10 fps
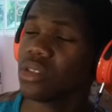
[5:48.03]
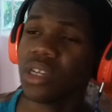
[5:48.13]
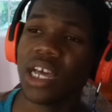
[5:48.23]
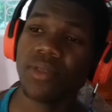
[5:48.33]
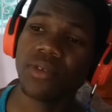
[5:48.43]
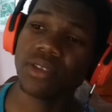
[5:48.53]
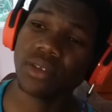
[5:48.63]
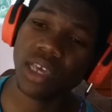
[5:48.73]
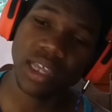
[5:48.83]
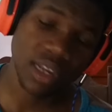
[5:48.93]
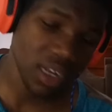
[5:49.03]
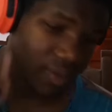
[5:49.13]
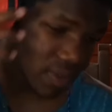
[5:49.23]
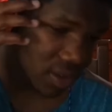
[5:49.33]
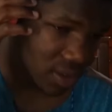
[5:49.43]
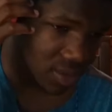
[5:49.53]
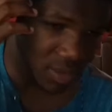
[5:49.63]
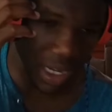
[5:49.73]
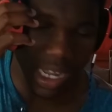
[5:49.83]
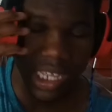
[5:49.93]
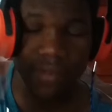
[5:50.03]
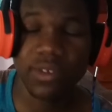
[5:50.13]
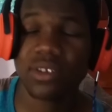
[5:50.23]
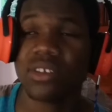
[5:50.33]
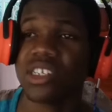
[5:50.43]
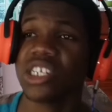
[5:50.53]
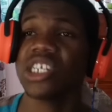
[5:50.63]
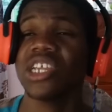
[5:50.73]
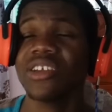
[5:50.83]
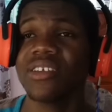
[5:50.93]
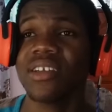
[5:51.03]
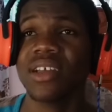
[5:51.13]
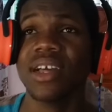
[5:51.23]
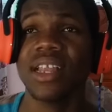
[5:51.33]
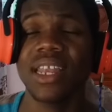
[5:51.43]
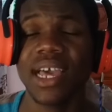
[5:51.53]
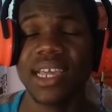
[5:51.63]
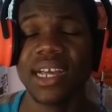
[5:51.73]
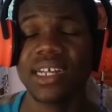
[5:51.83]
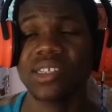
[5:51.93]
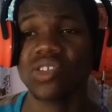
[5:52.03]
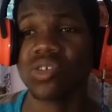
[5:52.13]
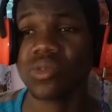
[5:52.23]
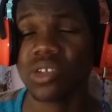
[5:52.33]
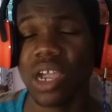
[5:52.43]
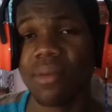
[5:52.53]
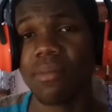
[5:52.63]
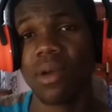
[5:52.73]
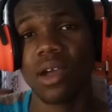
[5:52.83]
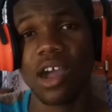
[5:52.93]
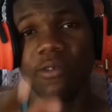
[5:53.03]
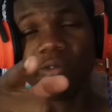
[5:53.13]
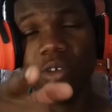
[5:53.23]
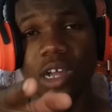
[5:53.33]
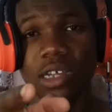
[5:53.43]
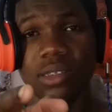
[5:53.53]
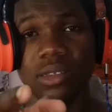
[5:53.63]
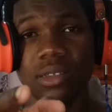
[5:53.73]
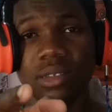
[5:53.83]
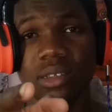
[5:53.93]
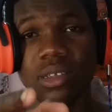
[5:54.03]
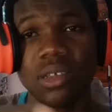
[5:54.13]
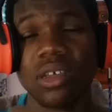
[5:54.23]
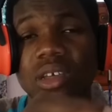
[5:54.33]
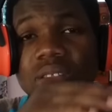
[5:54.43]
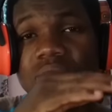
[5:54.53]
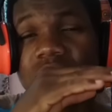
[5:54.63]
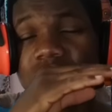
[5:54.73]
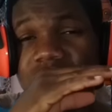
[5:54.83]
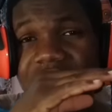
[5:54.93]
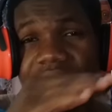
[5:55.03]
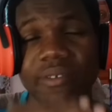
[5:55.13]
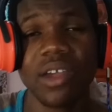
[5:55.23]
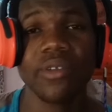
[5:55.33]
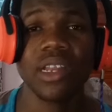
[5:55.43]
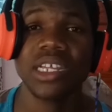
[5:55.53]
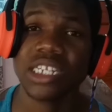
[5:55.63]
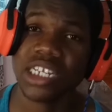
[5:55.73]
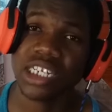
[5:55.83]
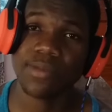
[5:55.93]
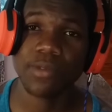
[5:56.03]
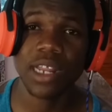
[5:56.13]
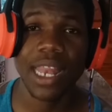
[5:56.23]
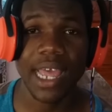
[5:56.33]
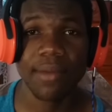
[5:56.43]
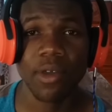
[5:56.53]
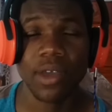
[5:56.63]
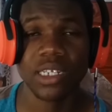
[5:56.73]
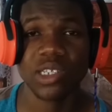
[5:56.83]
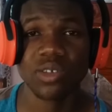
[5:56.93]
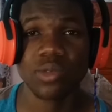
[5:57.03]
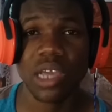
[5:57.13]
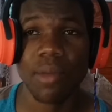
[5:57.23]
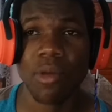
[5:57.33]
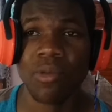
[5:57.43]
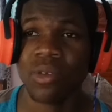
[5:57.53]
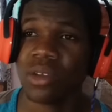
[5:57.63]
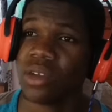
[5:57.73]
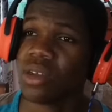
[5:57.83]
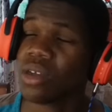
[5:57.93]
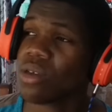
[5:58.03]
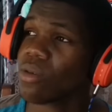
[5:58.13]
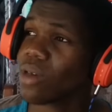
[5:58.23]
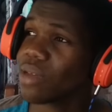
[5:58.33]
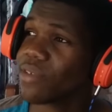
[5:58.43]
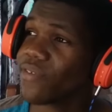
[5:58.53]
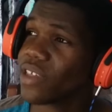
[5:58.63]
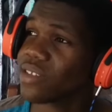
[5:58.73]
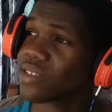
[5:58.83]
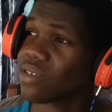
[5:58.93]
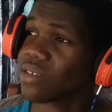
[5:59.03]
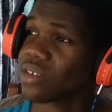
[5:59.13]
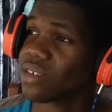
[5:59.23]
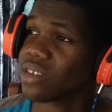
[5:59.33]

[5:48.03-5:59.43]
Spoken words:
So guys, we're to the end of this video. If you like, if you don't share, like, and subscribe. And forget. Just have my relationship with the like button and the subscribe button. Why me feel so?